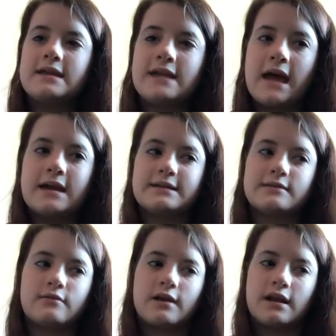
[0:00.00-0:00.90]
days
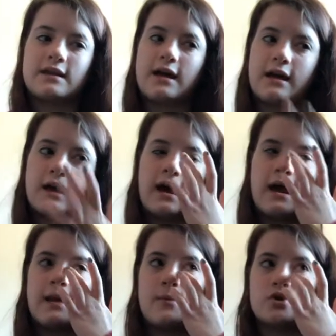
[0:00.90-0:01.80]
or anything,
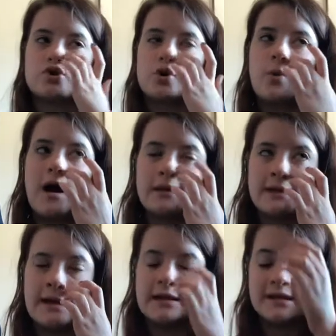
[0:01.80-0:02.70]
and I'm not sure what I'll
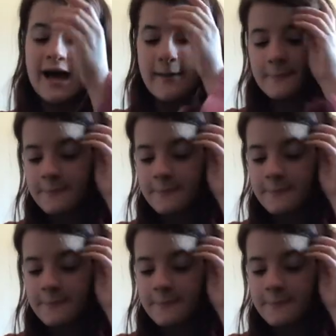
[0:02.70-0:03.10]
need yet.